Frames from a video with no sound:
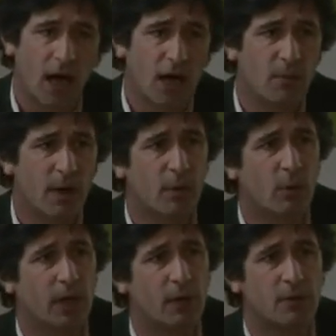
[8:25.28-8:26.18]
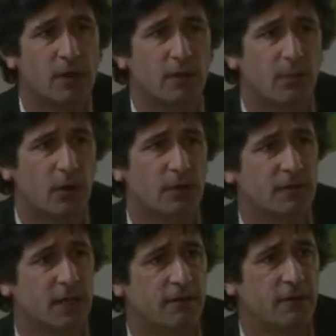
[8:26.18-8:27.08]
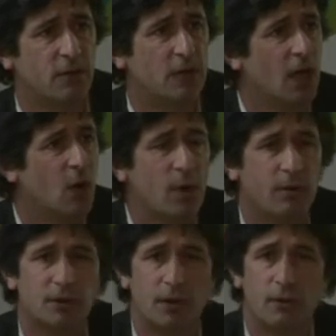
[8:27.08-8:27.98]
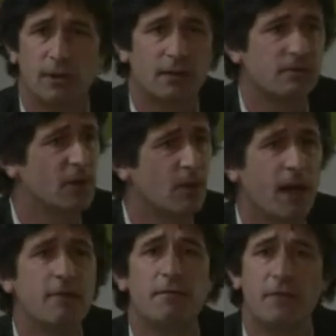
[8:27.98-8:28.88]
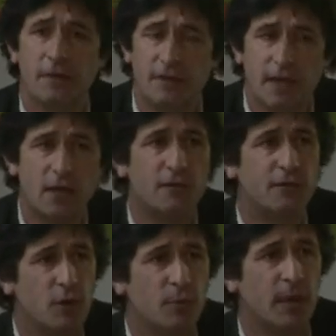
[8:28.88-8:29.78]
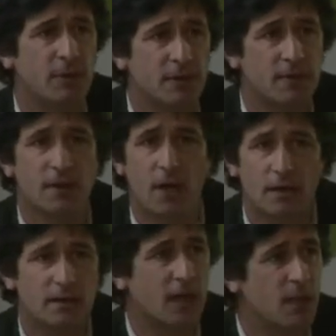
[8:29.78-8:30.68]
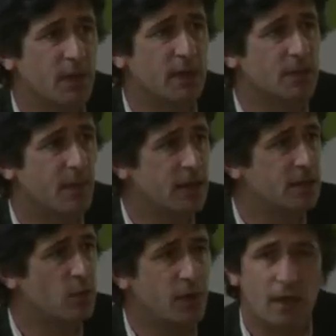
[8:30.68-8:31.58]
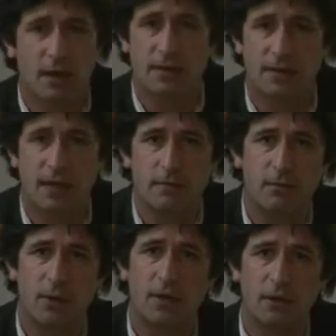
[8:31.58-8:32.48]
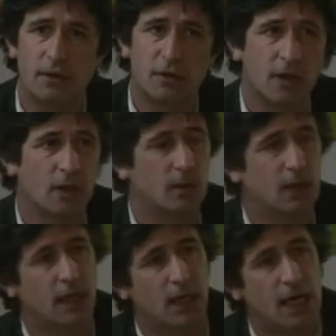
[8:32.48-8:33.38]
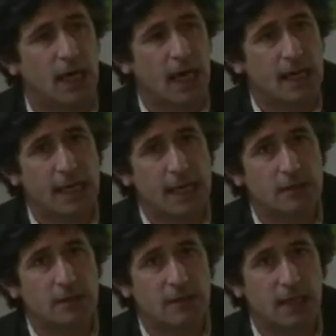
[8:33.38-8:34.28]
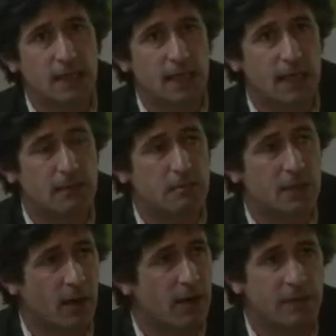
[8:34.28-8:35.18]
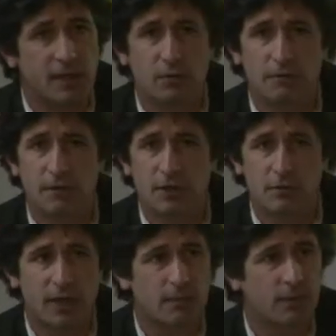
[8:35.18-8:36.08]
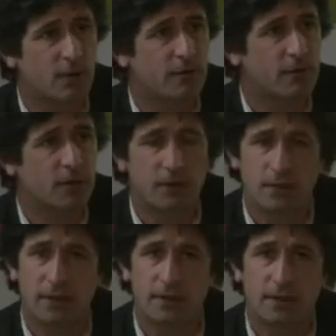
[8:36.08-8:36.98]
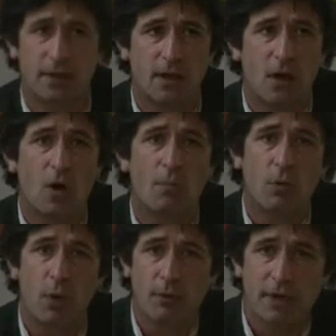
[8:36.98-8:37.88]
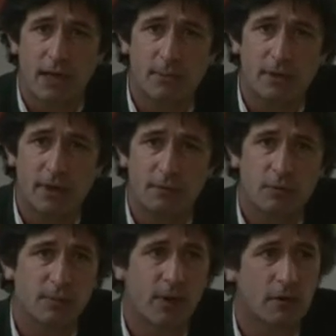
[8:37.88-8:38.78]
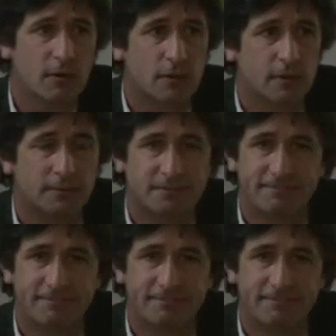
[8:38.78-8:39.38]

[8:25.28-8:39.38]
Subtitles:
I remember when I was on the board of Safe Food, we were told that every single food premises in Ireland has now been inspected. We are safe, we're good to go. And I just said, everything's refrigerated below 4 degrees. But what would happen if there was a power cut?